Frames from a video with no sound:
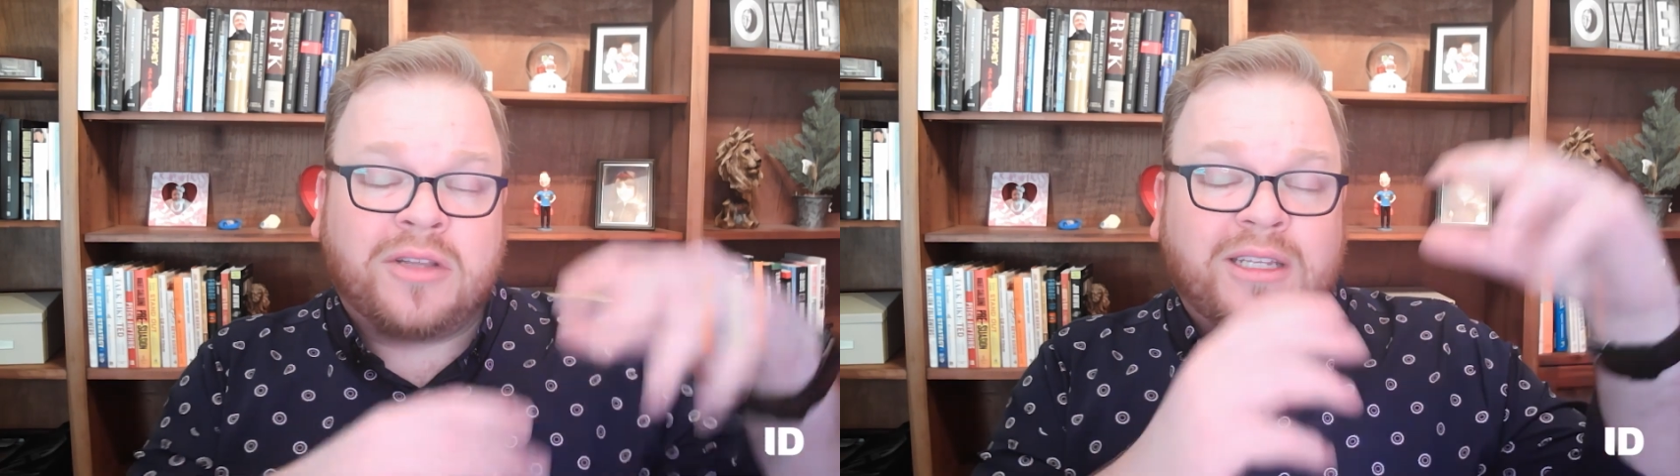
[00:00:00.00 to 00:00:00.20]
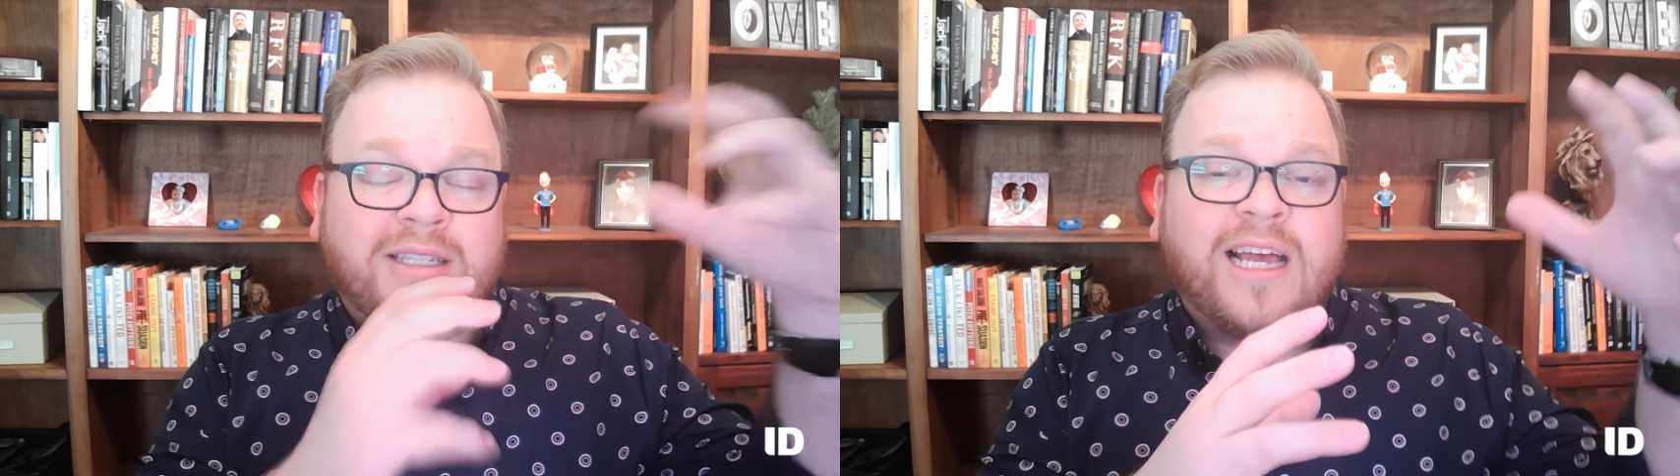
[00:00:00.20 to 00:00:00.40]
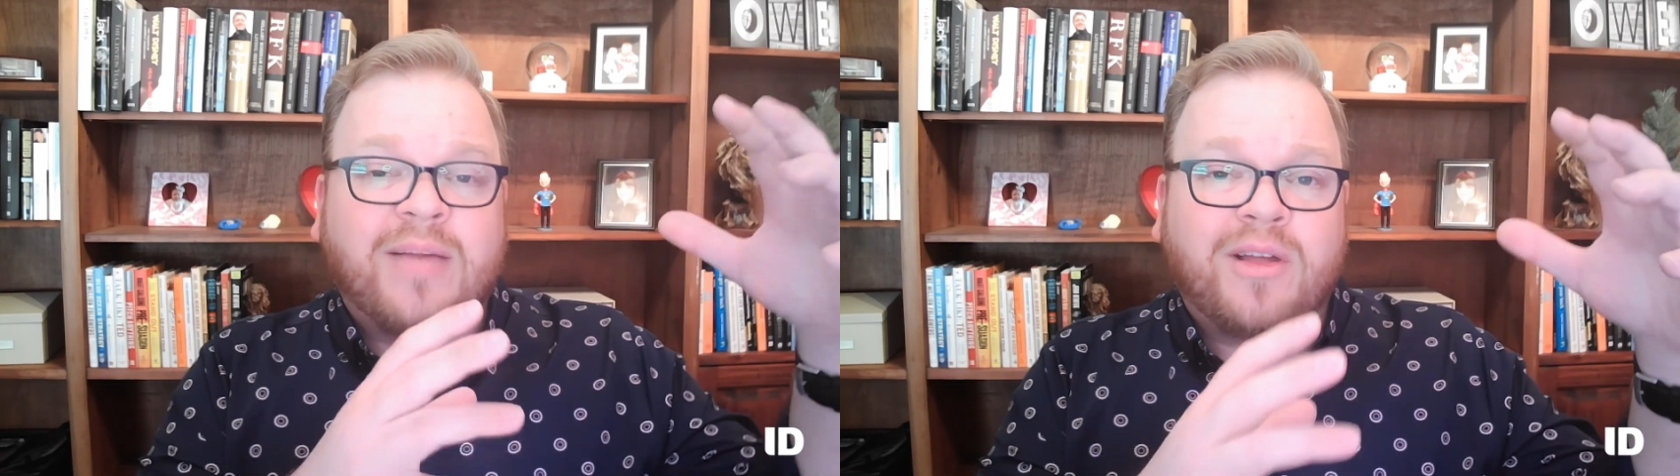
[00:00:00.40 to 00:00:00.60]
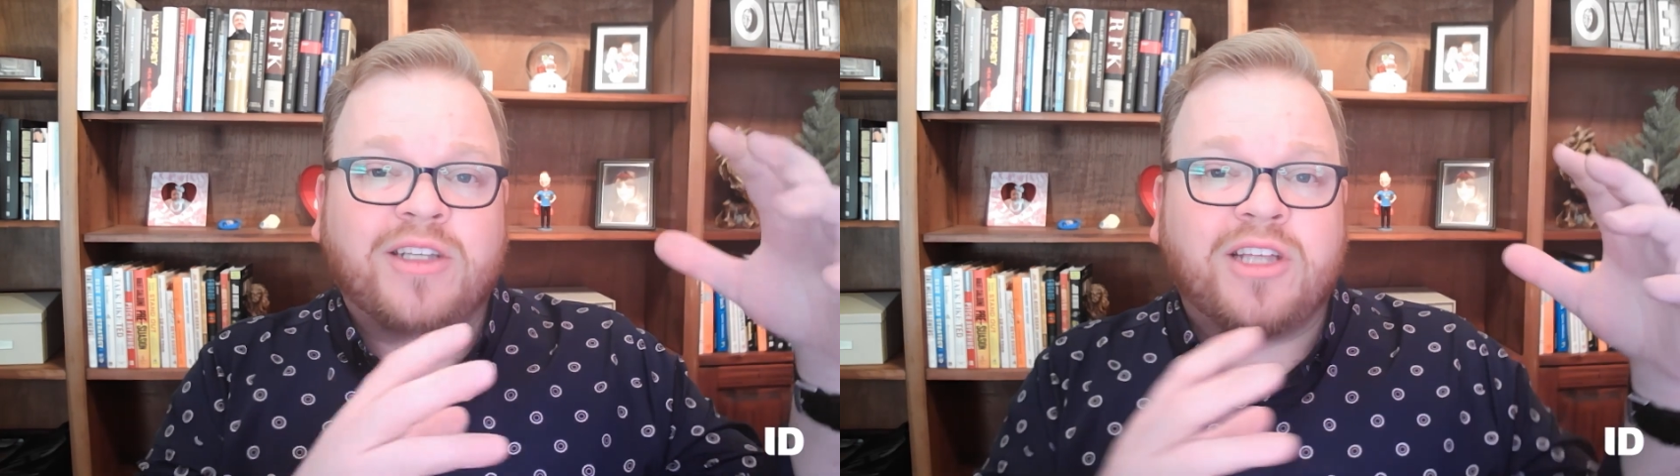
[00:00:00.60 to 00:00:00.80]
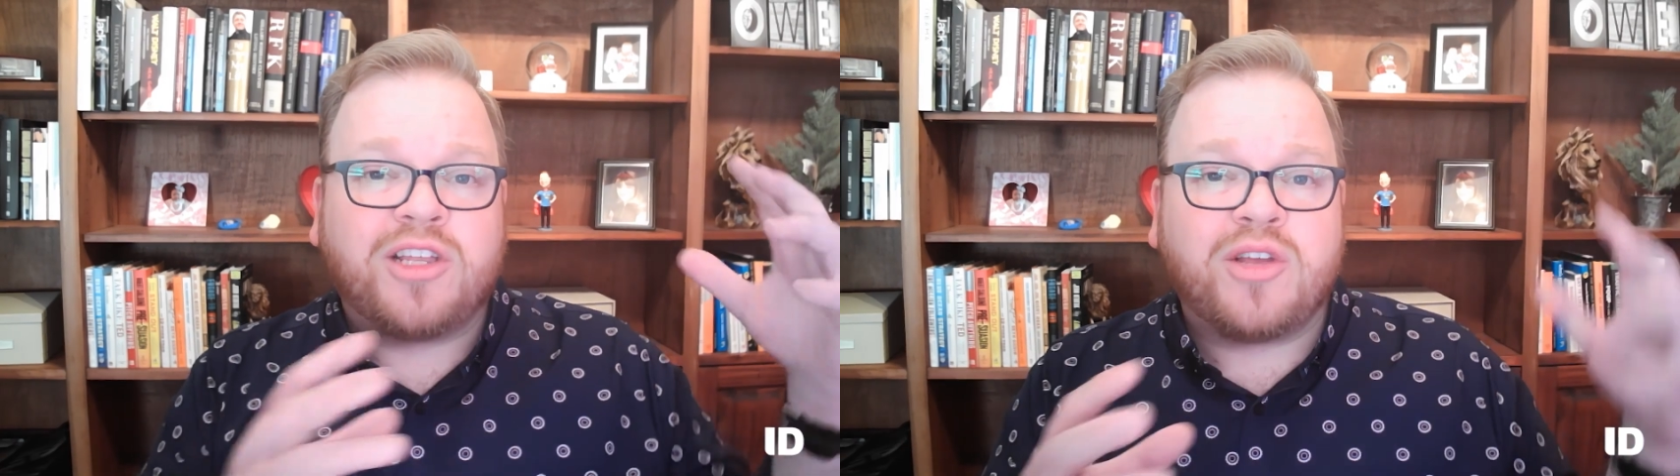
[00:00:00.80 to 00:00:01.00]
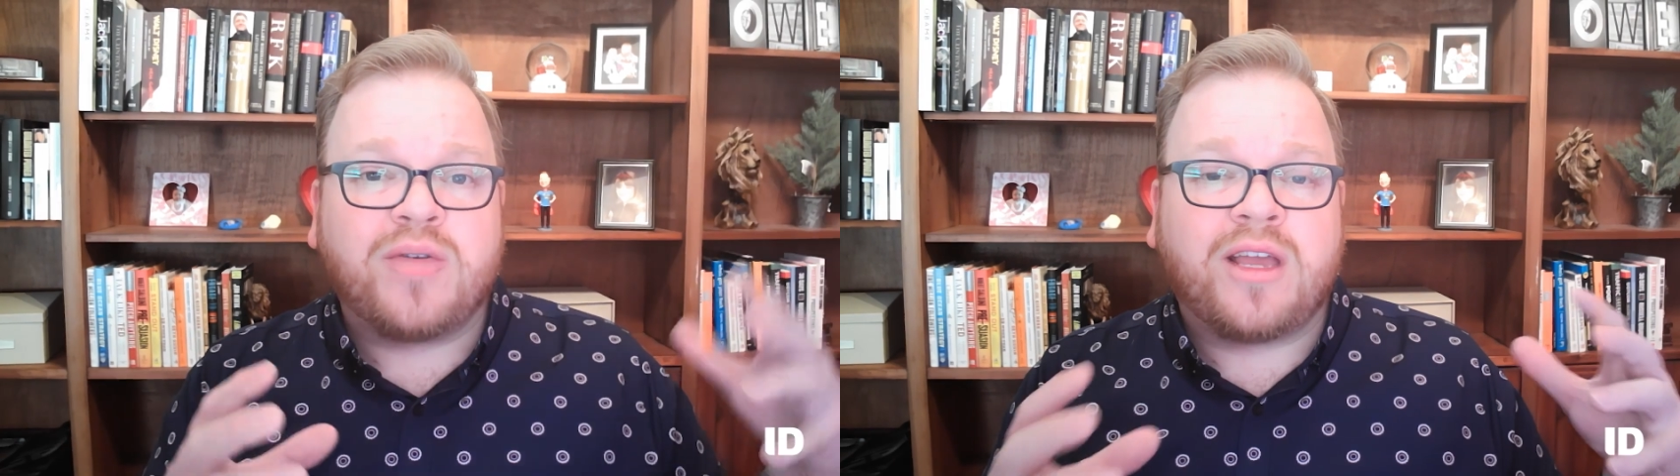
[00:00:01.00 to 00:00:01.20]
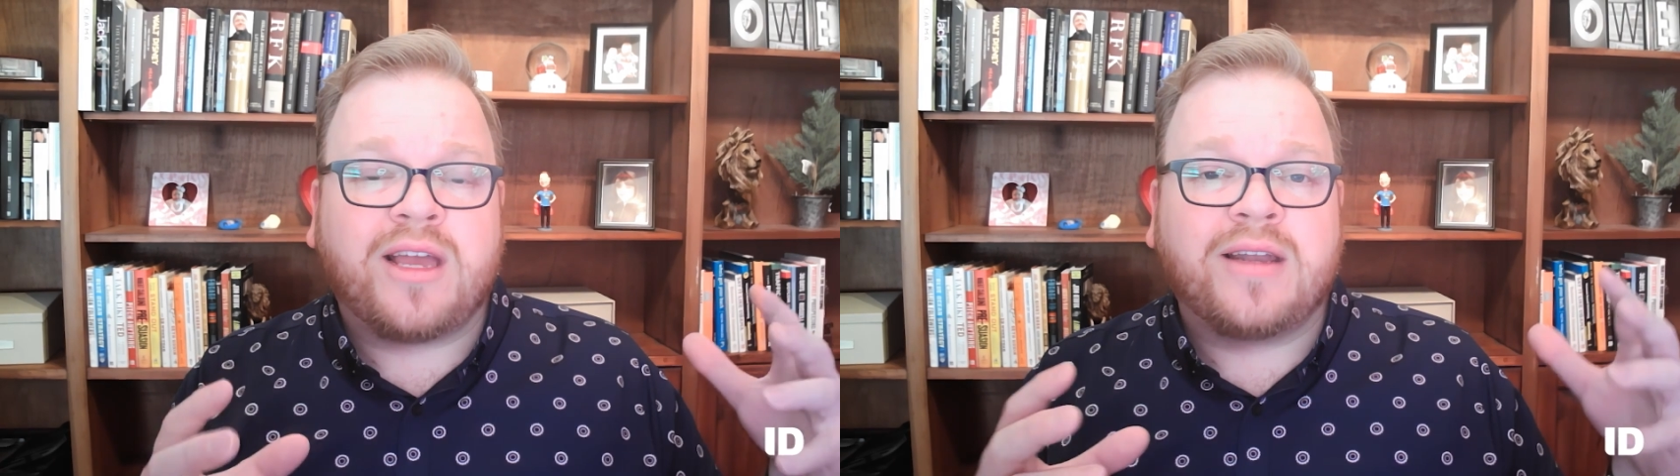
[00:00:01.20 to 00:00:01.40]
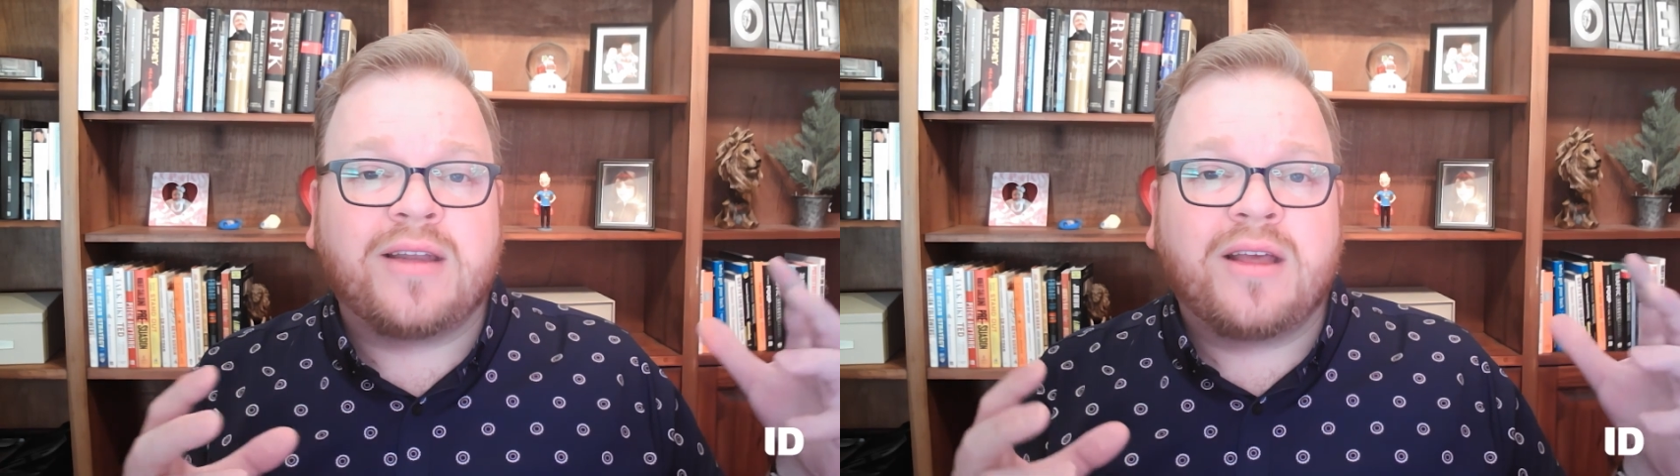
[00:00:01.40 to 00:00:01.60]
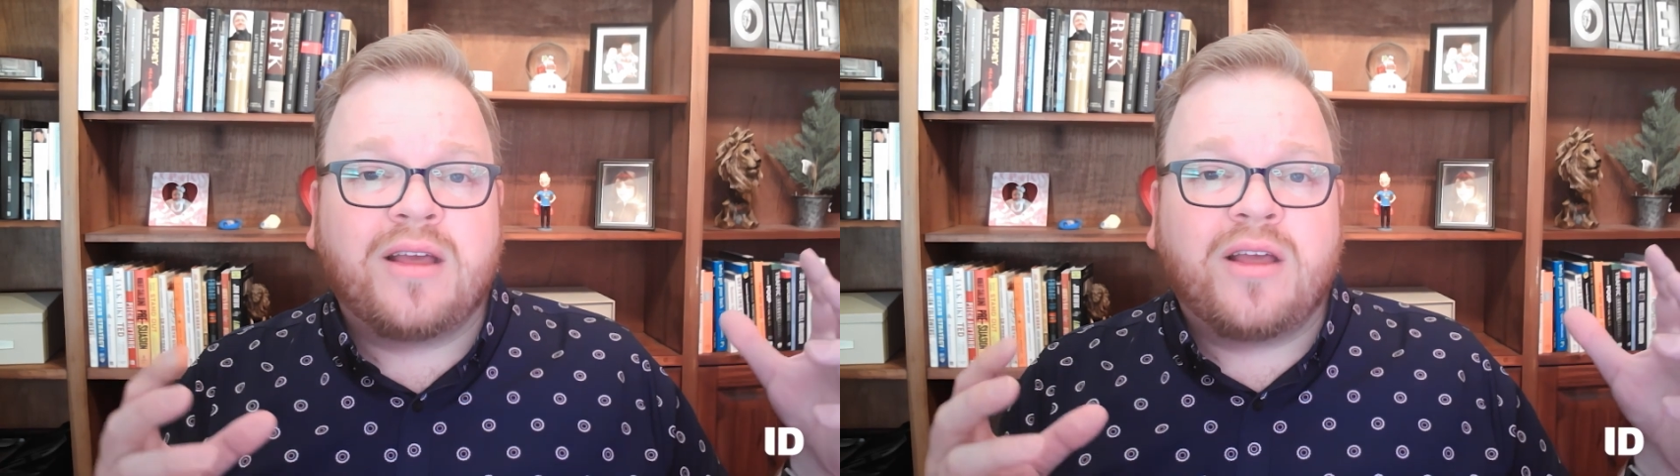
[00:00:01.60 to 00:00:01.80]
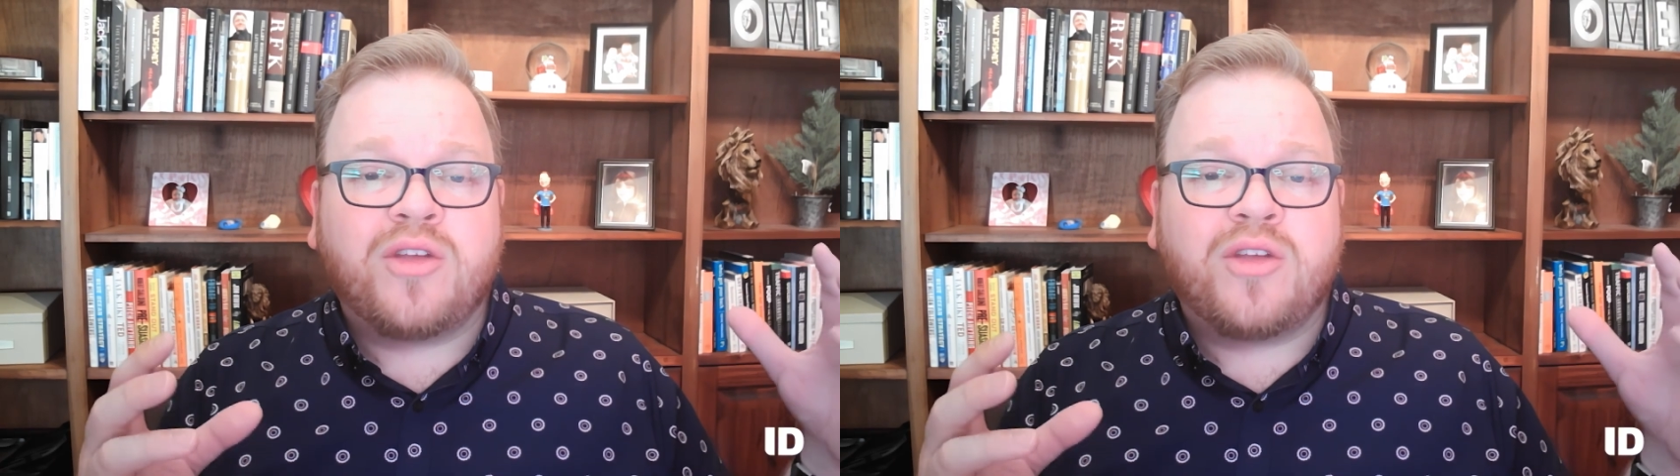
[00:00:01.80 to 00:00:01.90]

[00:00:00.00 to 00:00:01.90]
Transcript: or these segments and you can